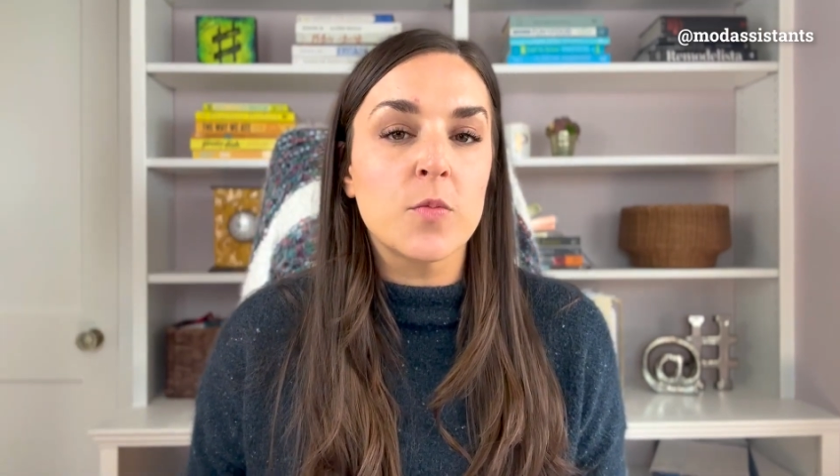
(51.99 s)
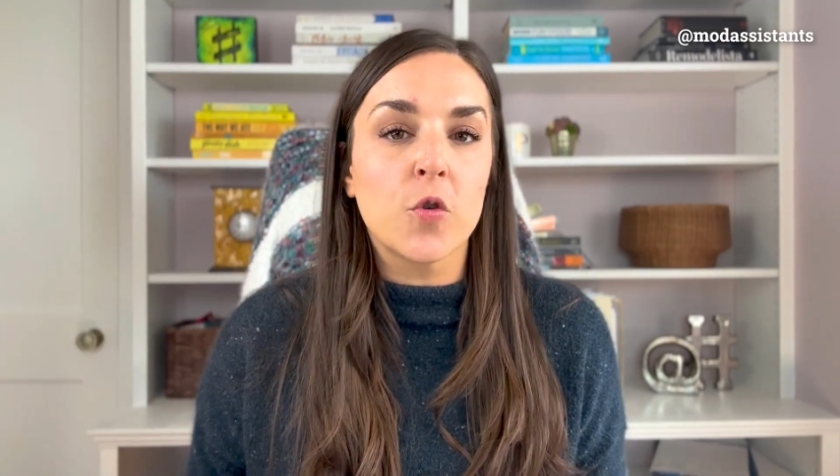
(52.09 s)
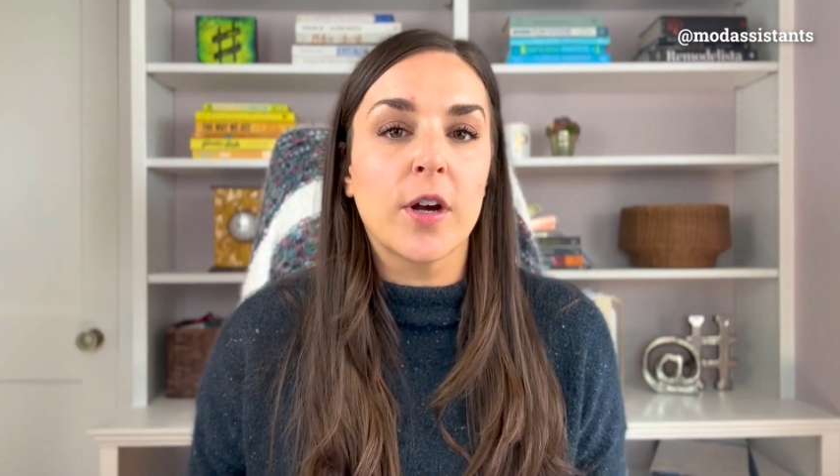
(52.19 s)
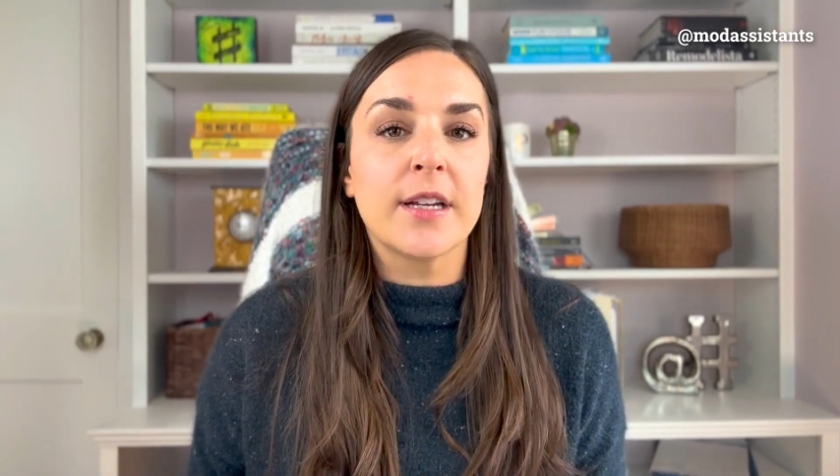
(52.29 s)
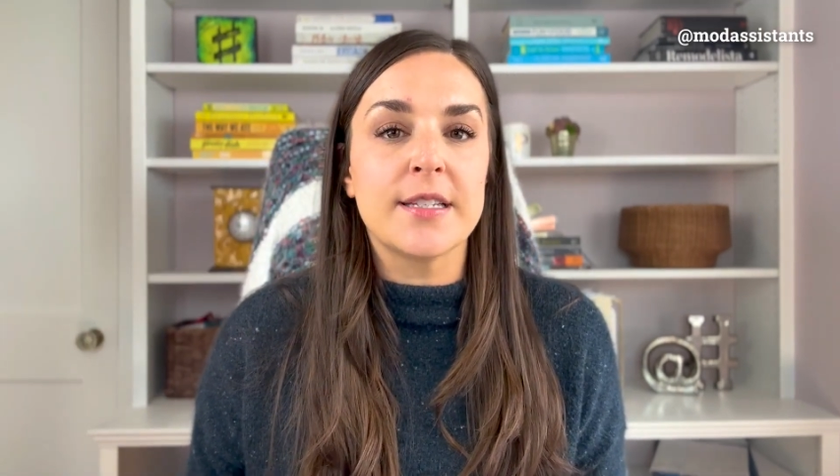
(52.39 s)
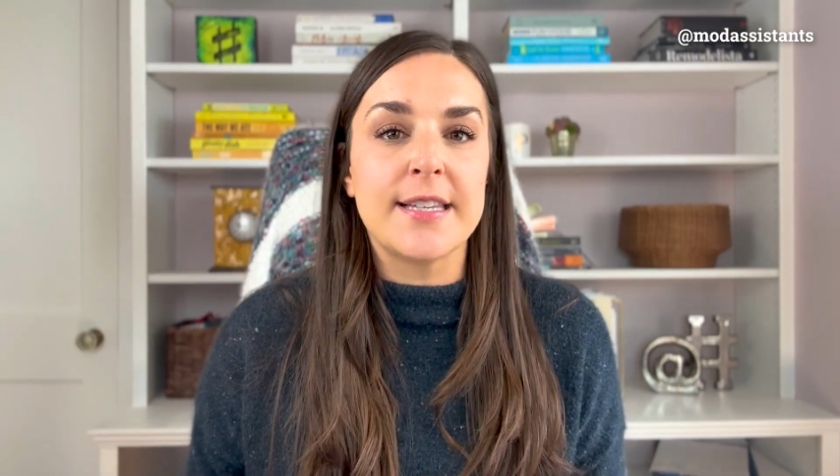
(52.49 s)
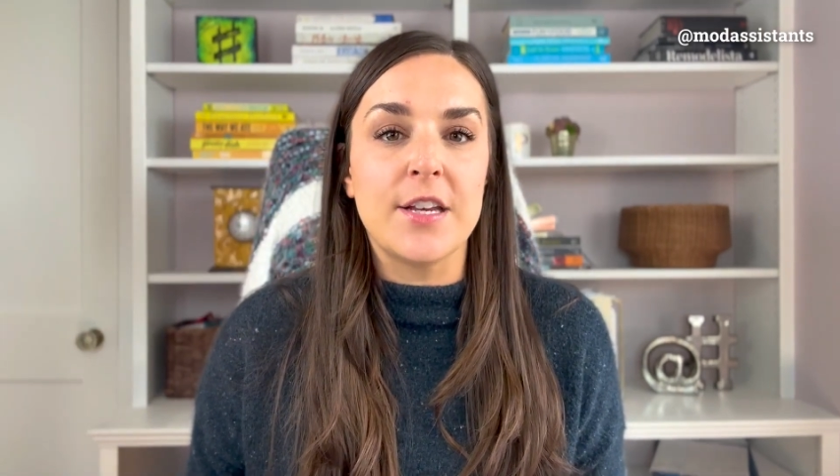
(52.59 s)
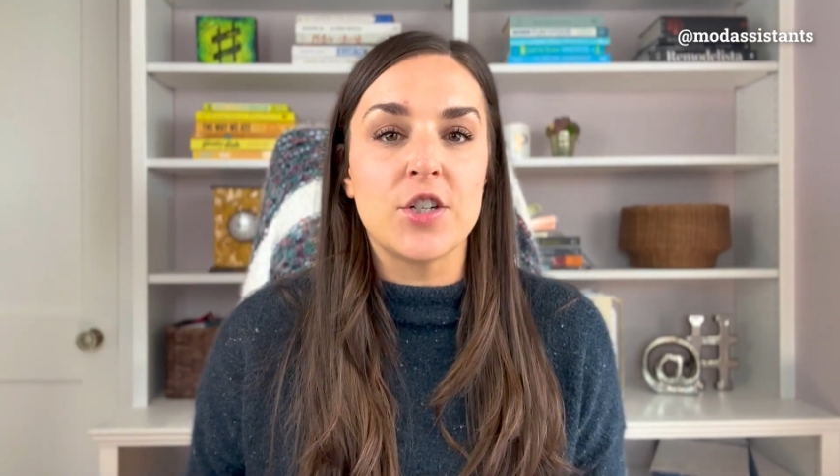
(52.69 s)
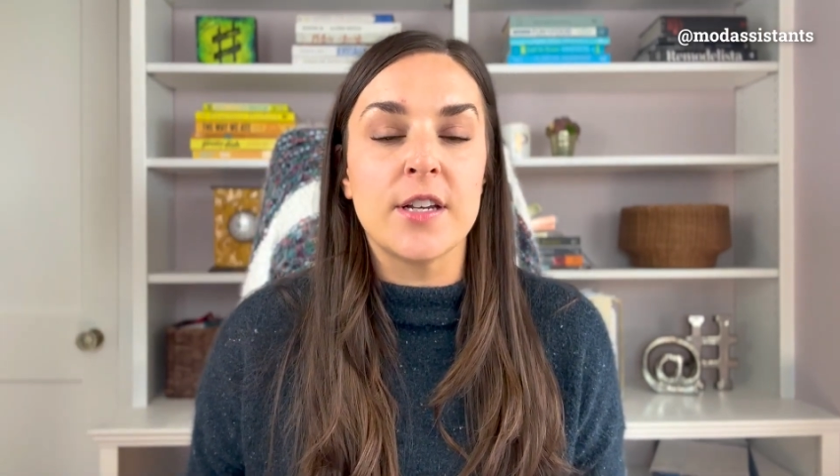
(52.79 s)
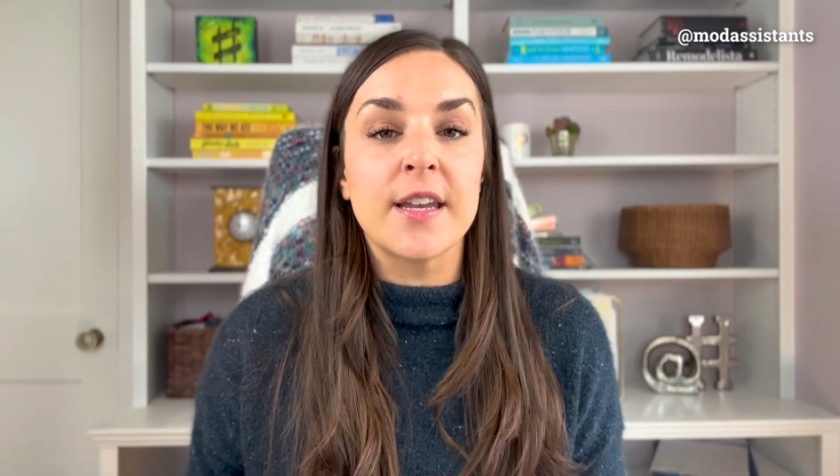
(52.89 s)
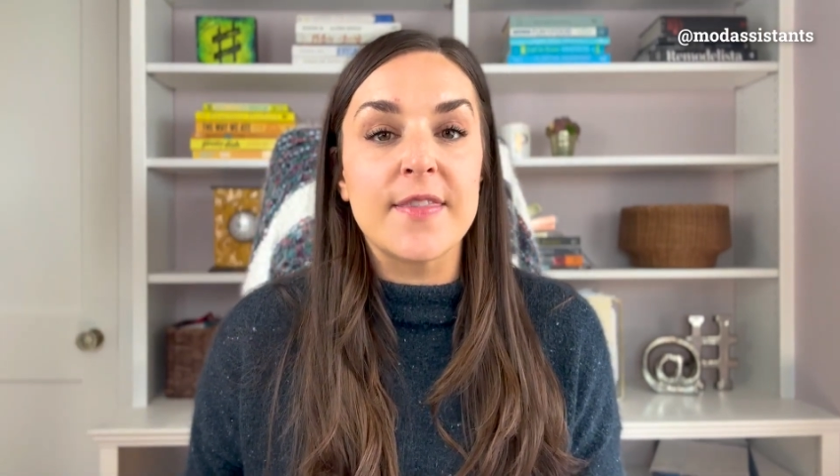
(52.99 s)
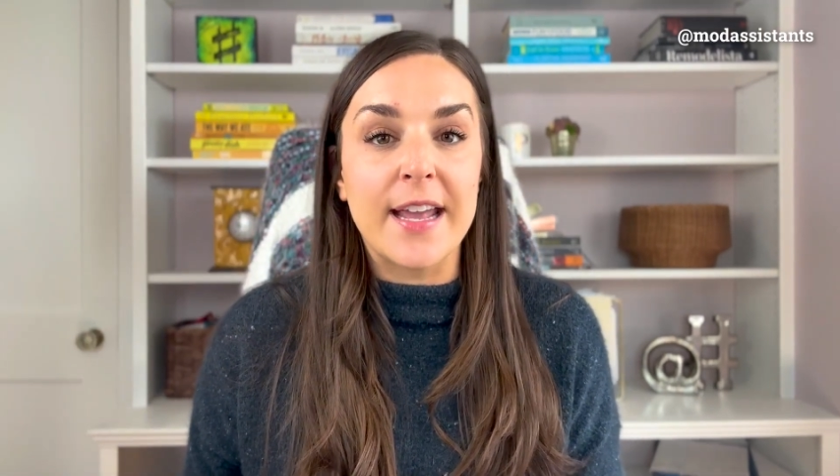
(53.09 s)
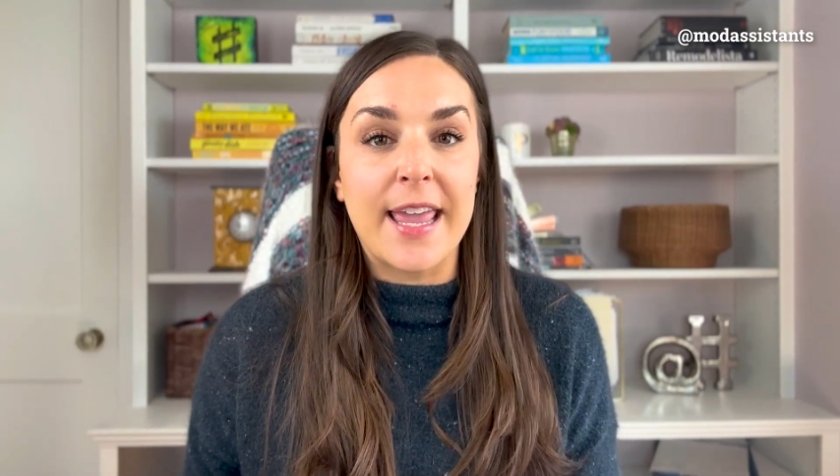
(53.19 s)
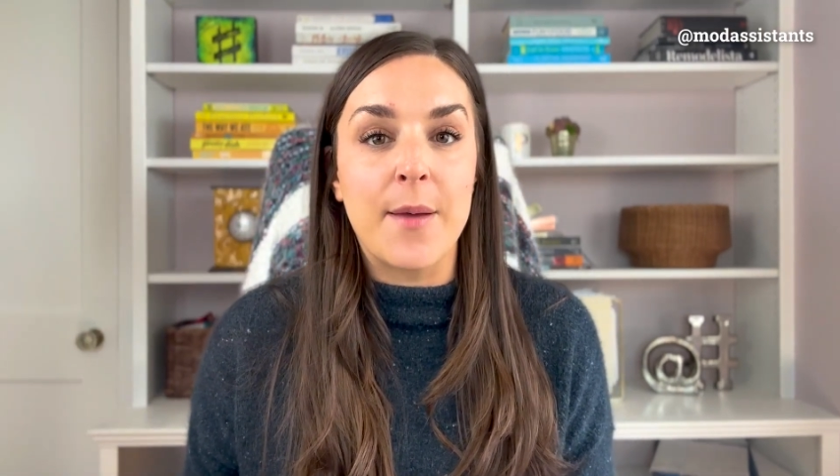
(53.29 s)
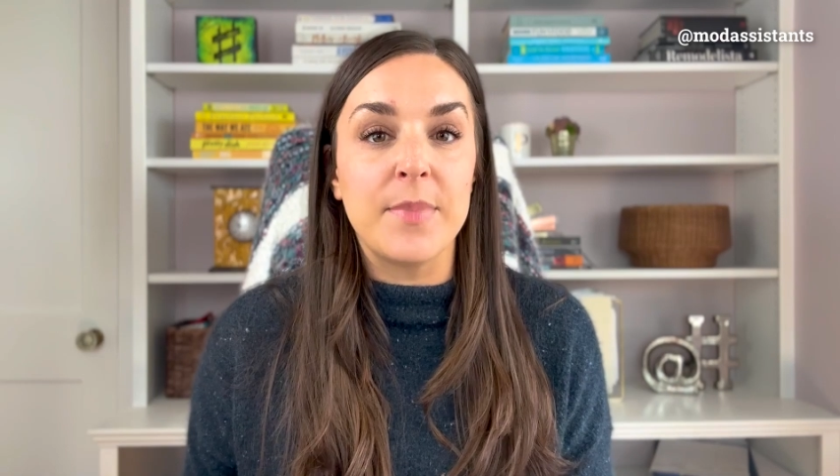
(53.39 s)
organization
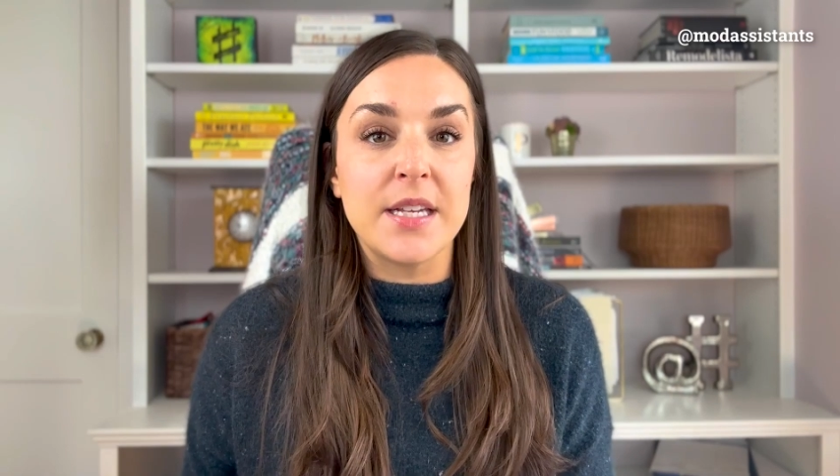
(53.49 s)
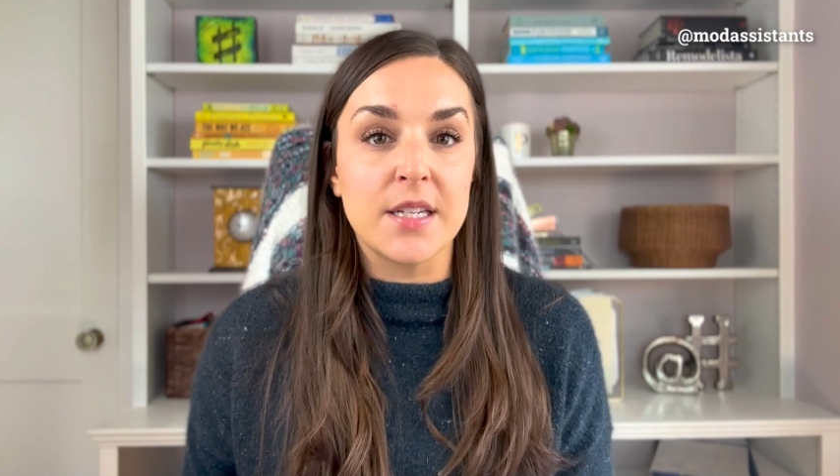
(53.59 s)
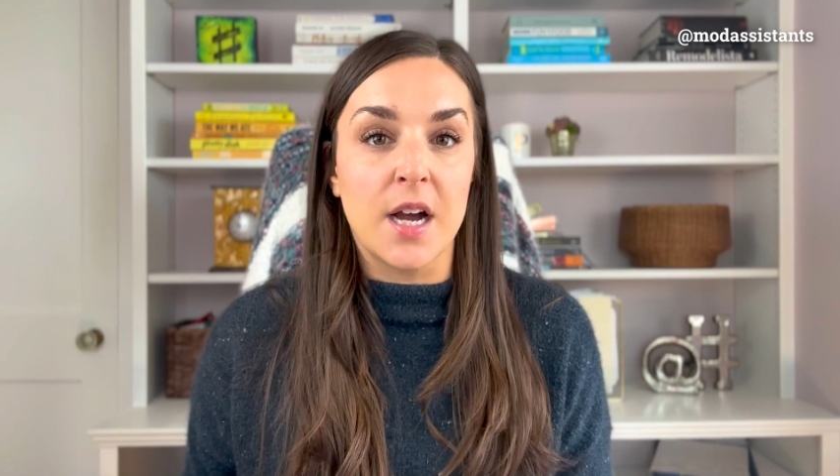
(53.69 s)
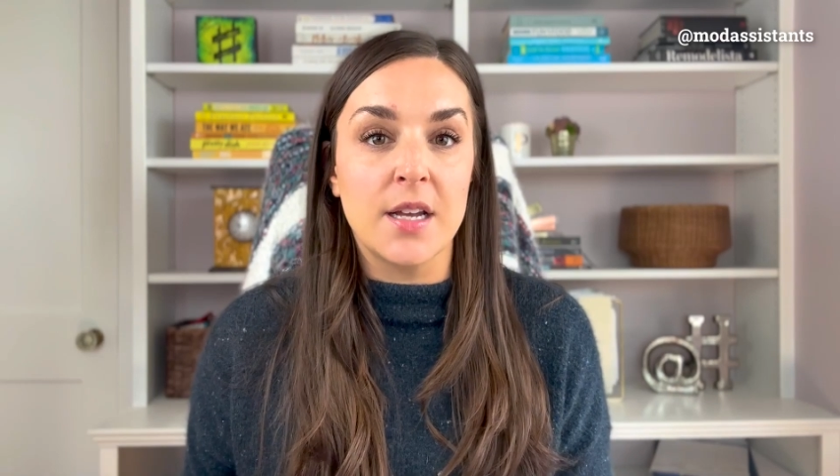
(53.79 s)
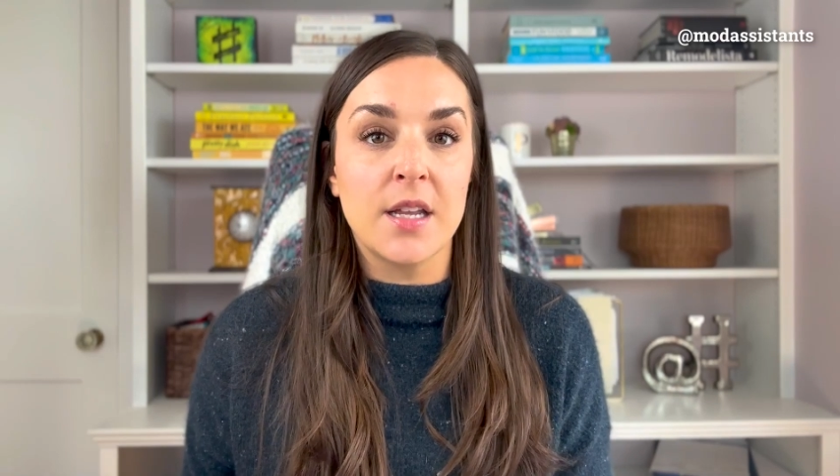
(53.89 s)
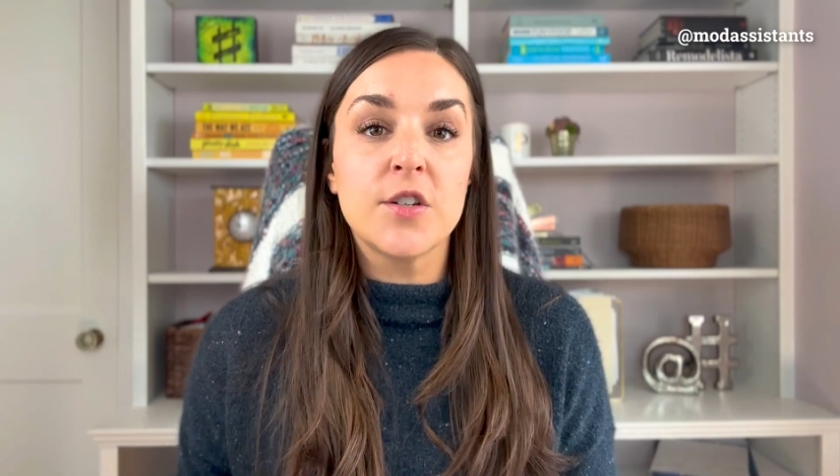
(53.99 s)
that can be done